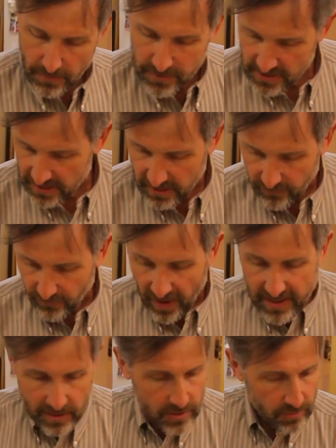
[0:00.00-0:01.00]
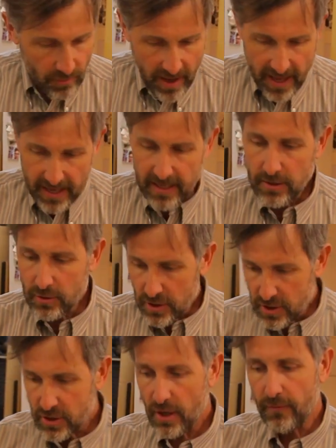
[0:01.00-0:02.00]
almost like you find a thread and you
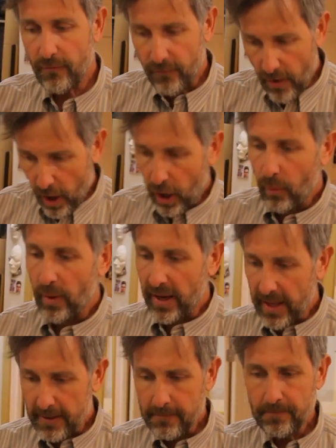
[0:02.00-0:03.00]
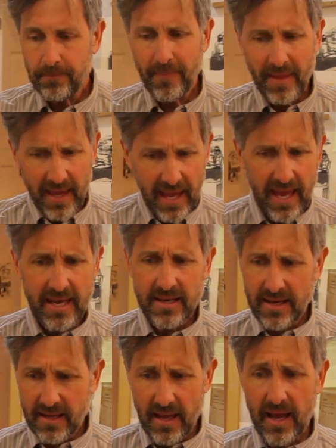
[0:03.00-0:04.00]
just start following it.
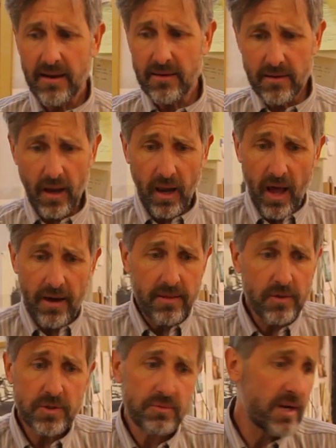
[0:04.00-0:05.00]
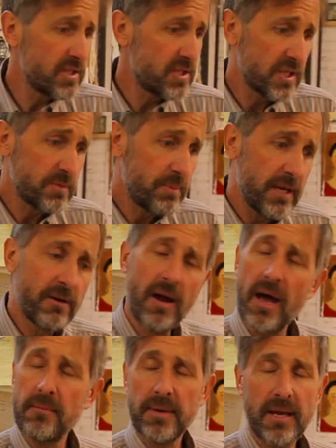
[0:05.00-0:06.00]
And a lot of those threads just peter
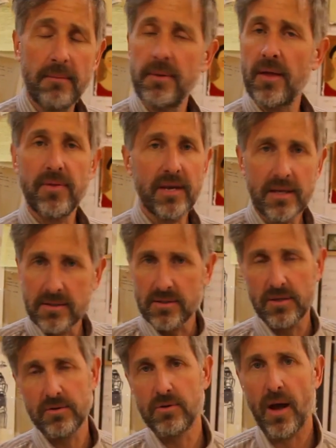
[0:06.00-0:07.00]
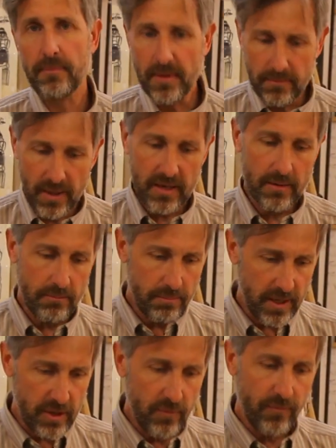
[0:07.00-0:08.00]
out and become nothing, and so you drop them.
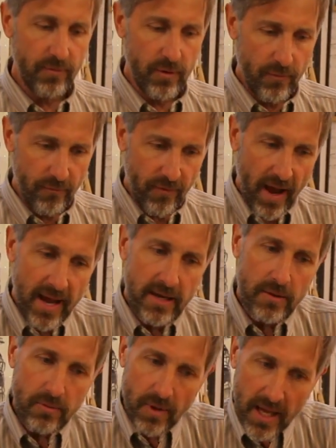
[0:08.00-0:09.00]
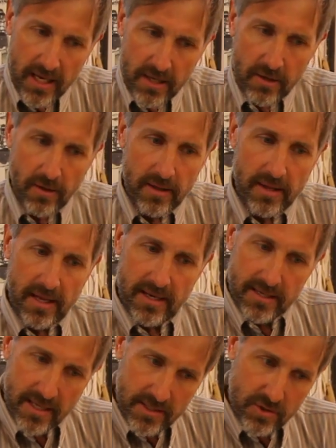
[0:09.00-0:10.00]
But you find a thread and
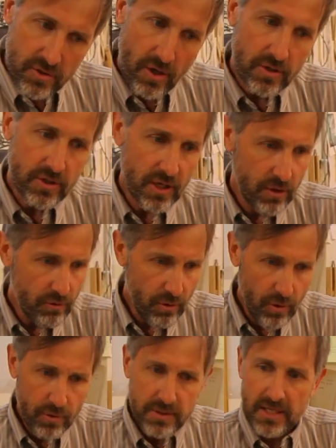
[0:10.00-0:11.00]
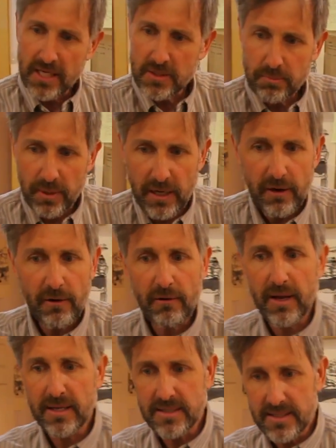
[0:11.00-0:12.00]
that grows and gets
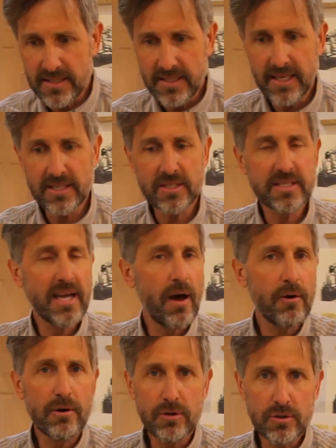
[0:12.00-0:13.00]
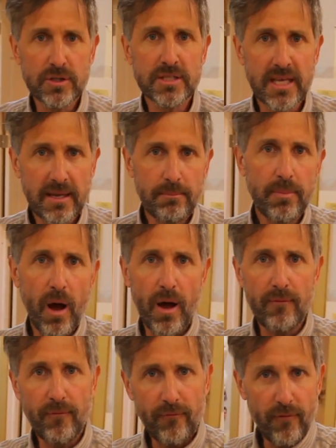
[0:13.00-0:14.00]
bigger and gets stouter, and you just keep
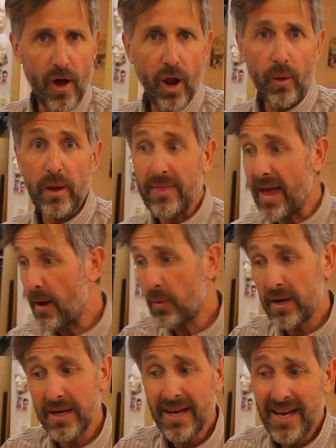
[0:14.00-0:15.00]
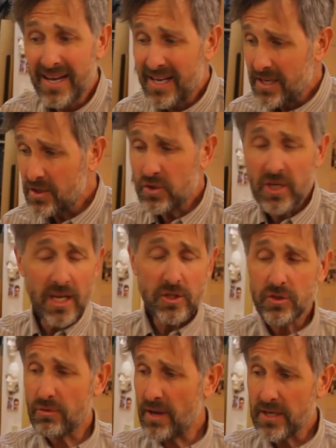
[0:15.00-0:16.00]
on following that one. And you
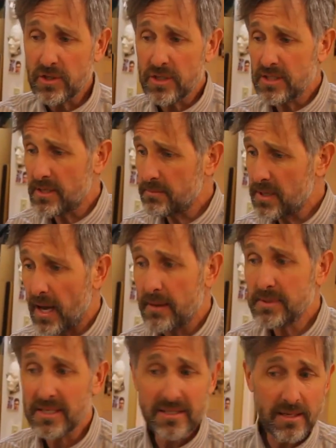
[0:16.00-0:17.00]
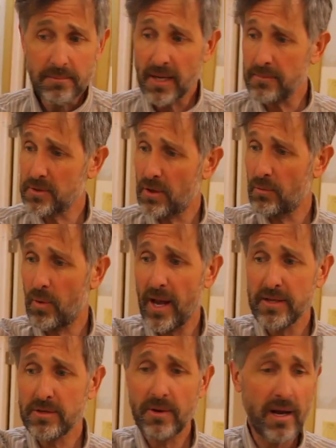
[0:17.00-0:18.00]
change direction sometimes. It sometimes
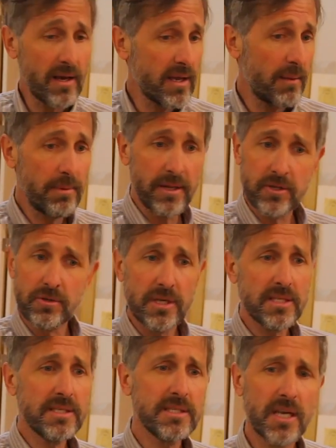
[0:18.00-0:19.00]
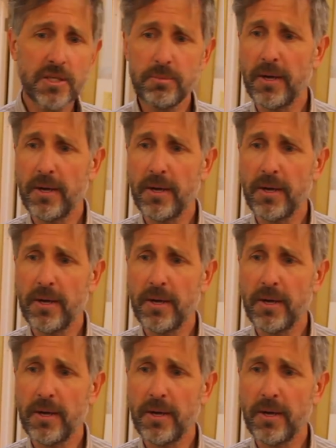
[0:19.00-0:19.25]
winds around a couple of trees and such.